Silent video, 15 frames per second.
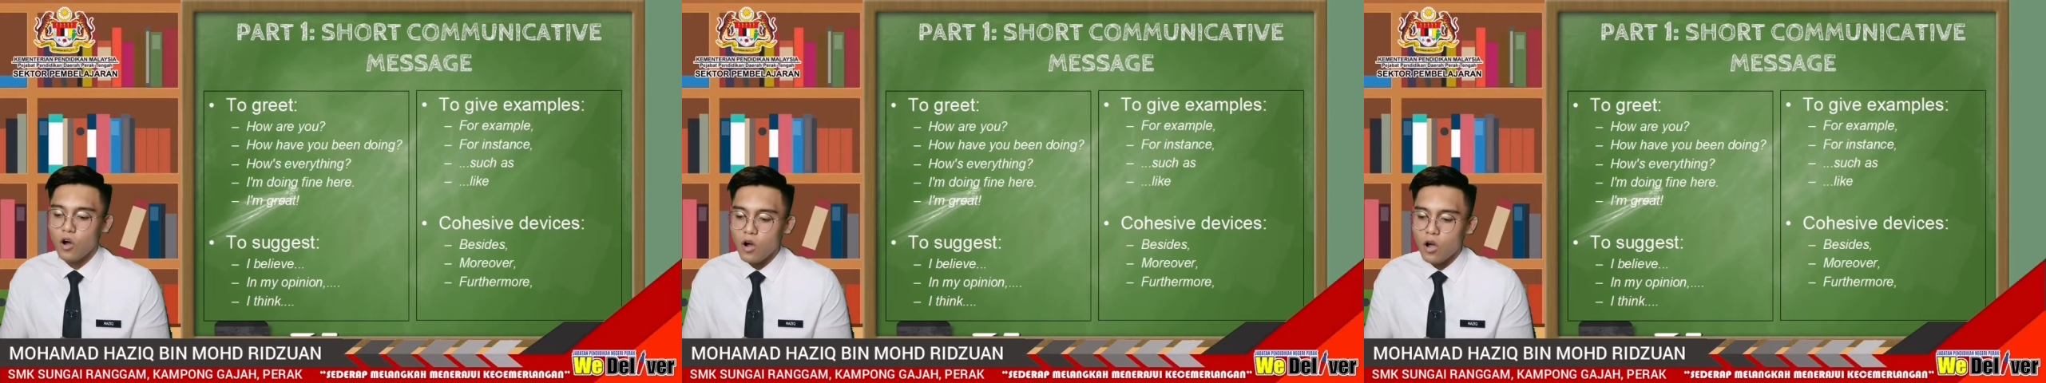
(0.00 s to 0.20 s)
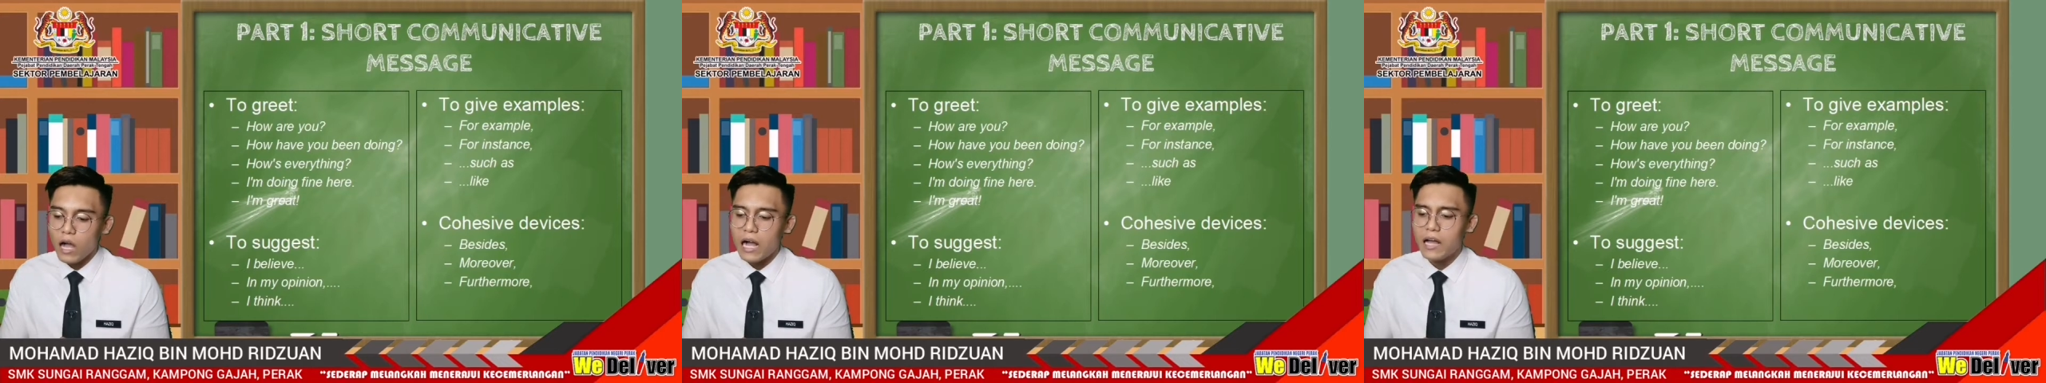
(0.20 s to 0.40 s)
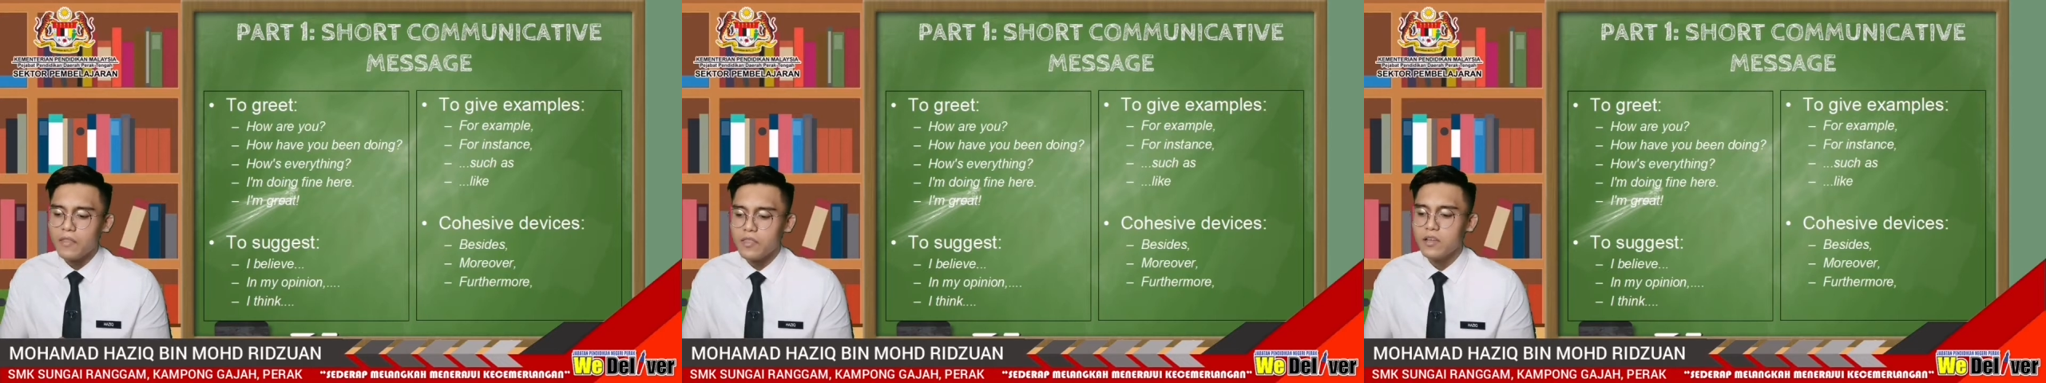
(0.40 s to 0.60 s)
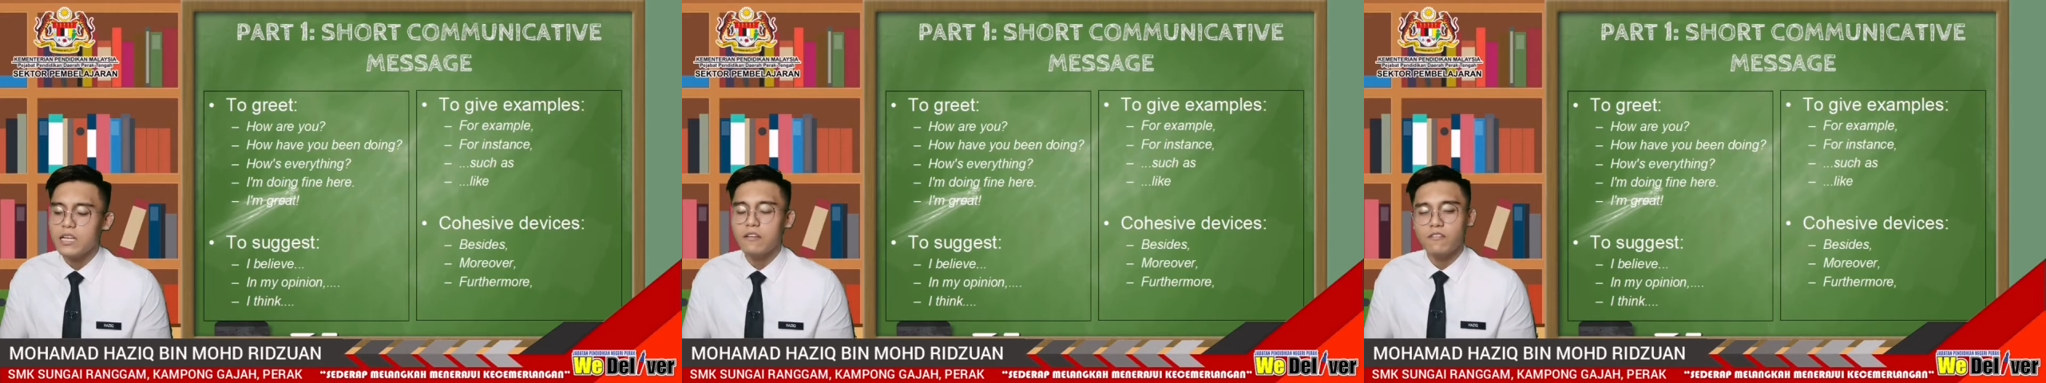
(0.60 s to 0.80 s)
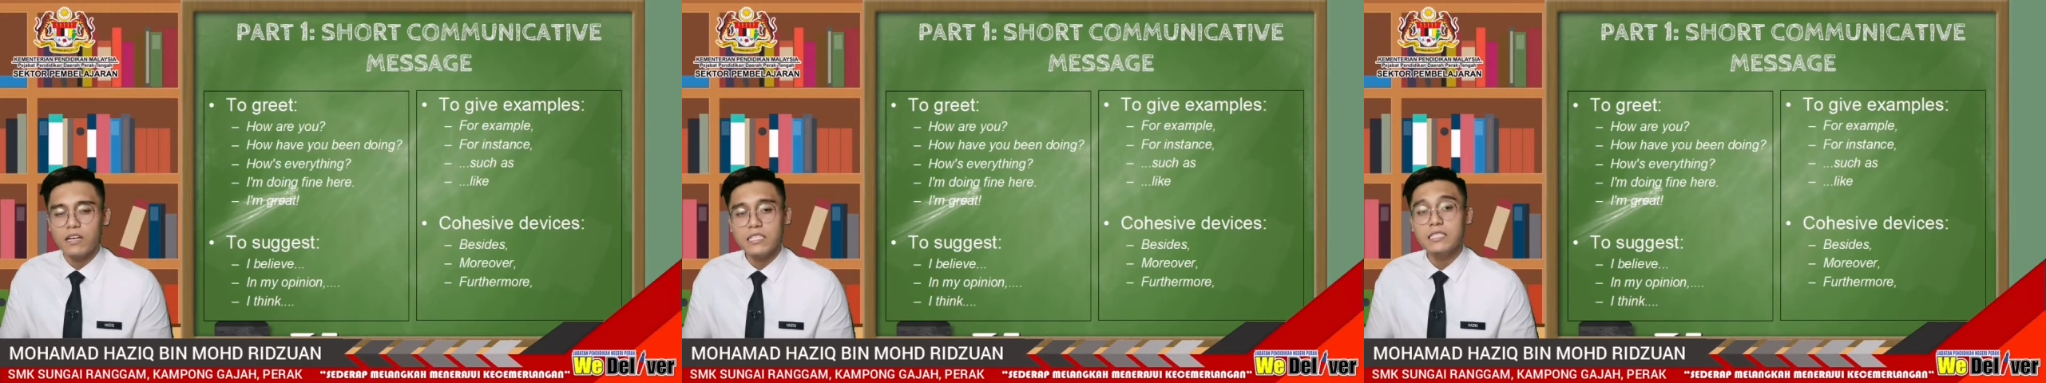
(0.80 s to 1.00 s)
or
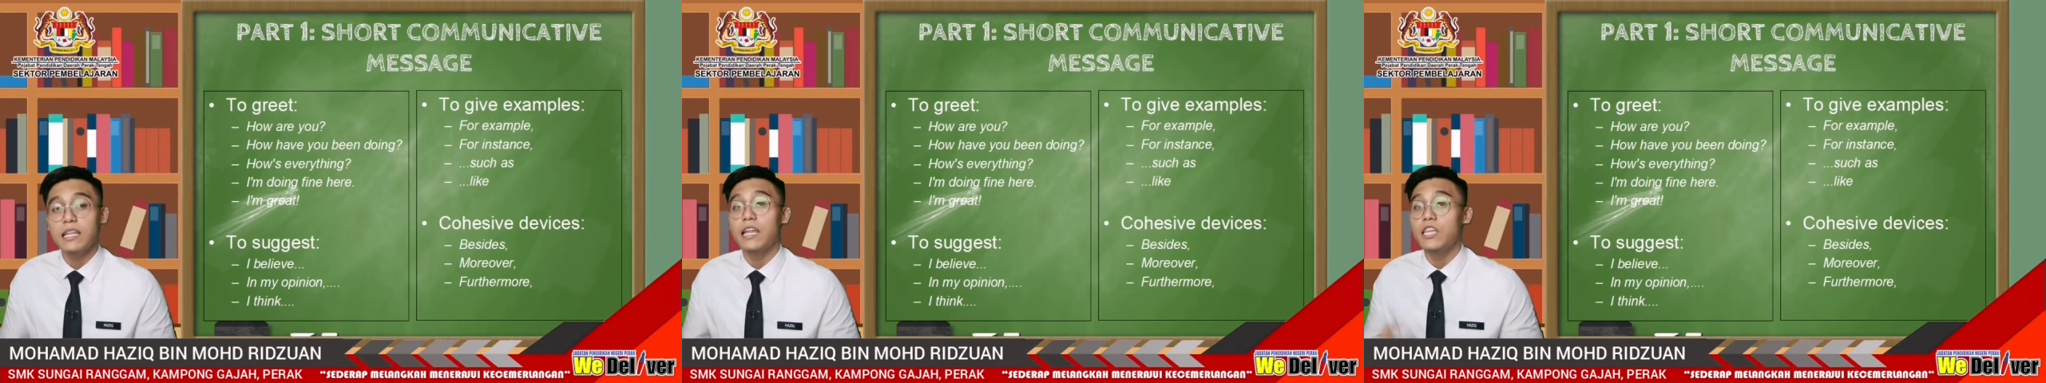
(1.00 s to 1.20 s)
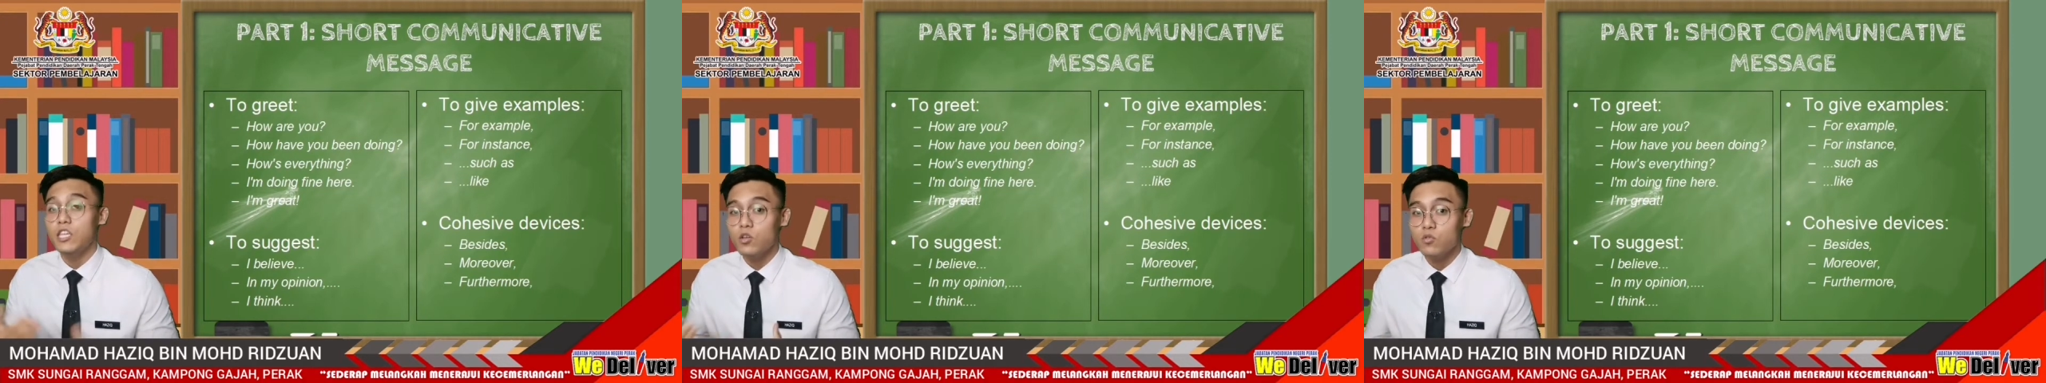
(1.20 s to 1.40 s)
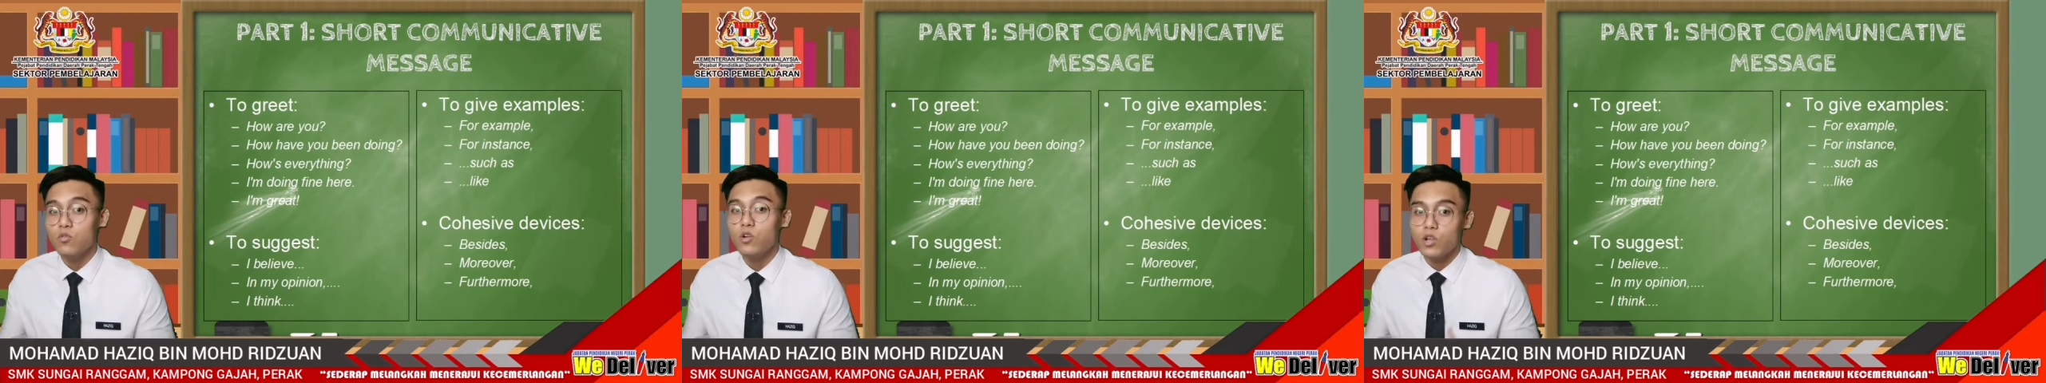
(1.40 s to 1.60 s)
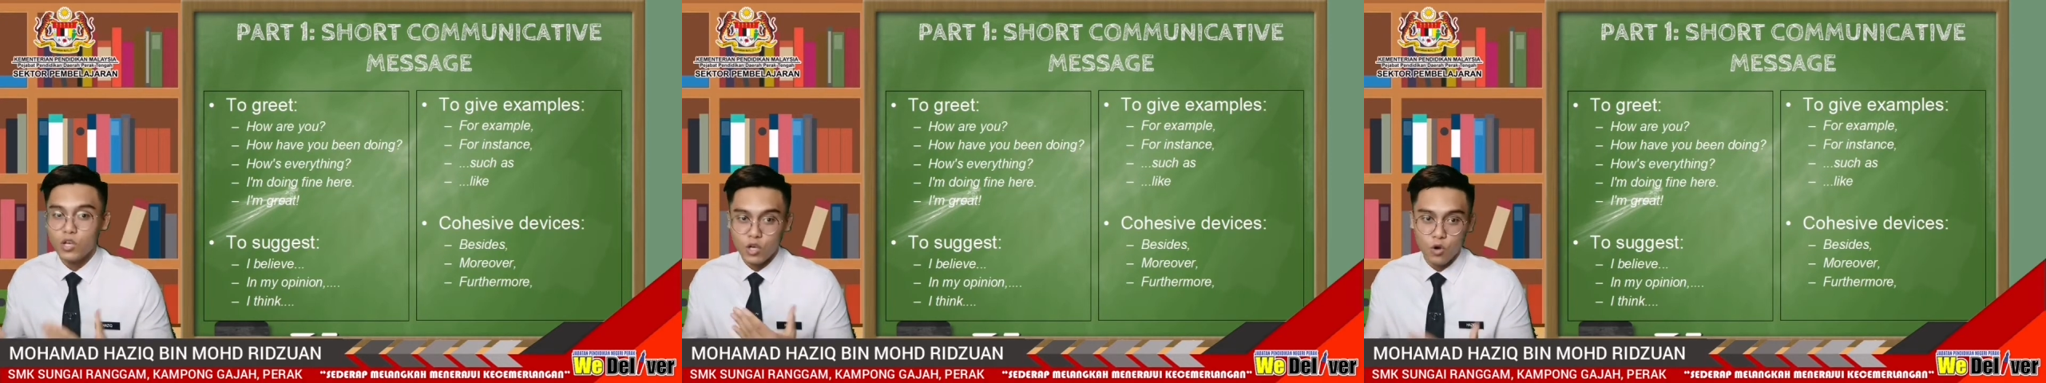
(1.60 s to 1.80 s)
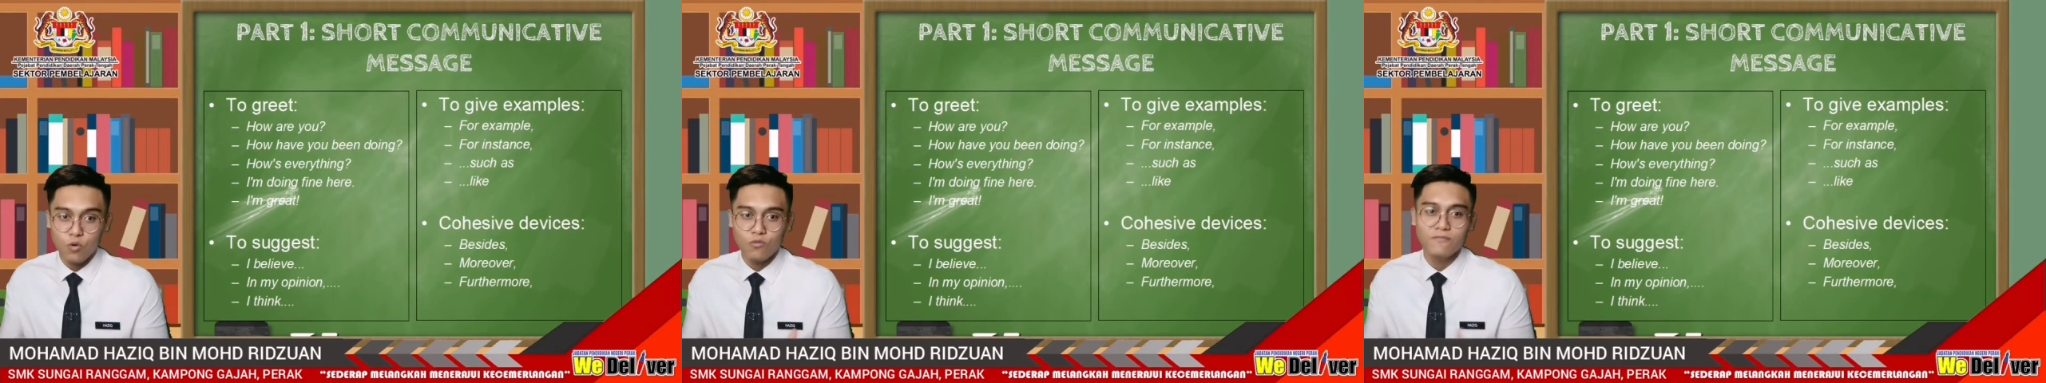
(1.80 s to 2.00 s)
other devices that you
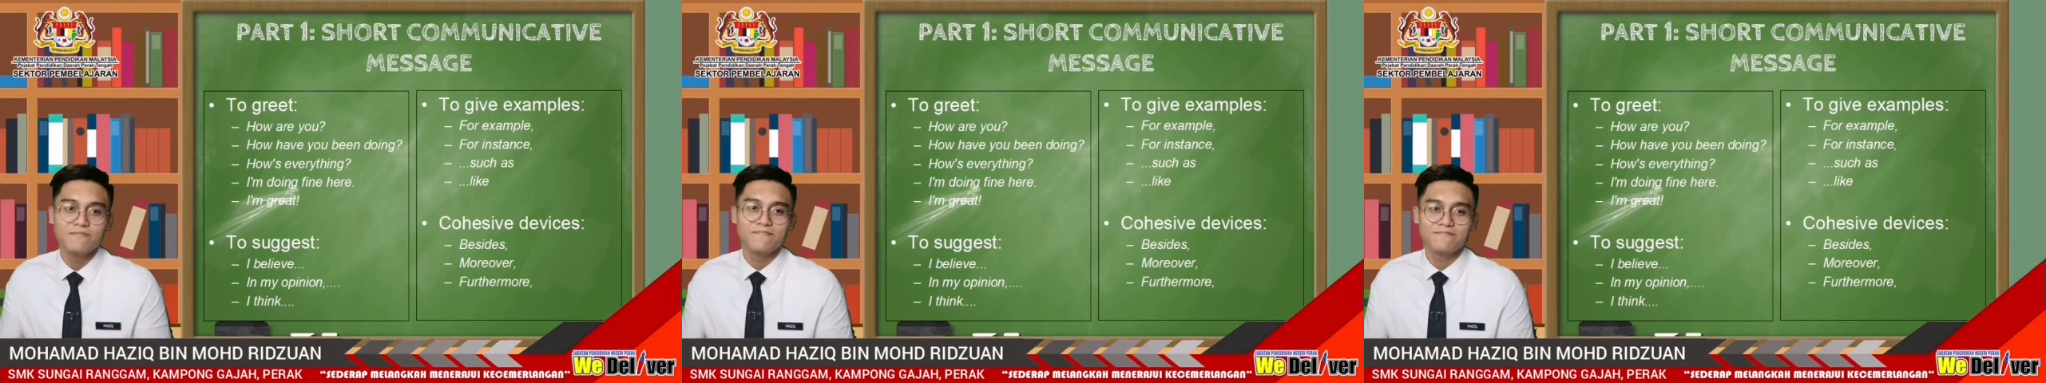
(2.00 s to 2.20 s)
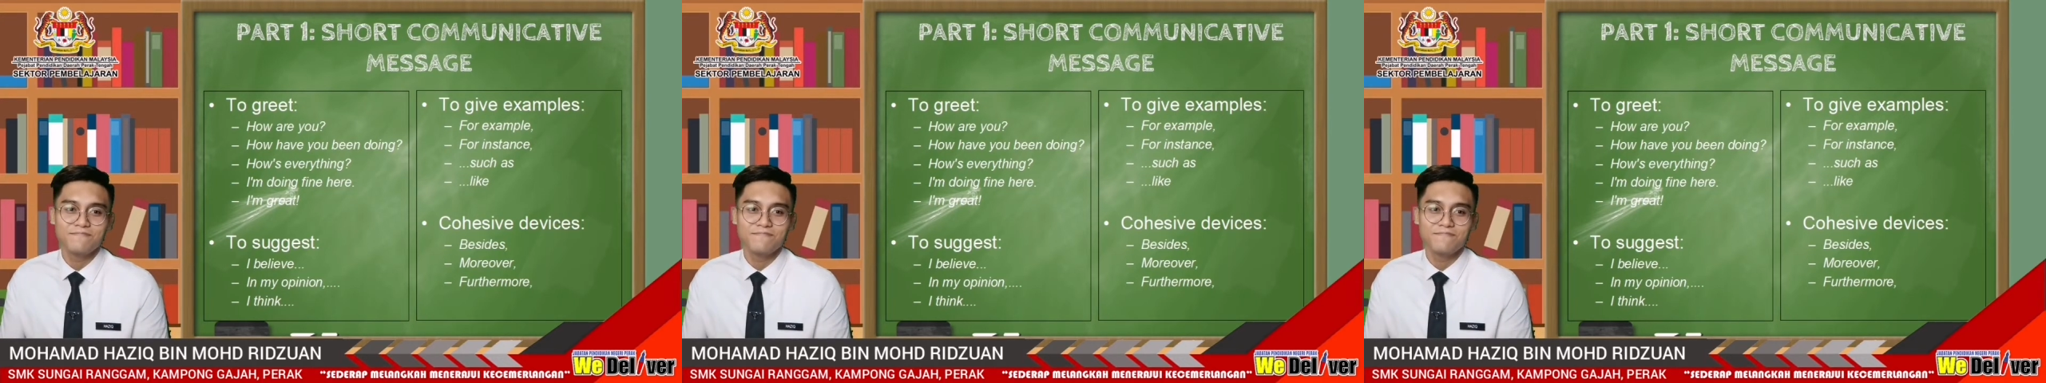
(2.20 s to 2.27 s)
know.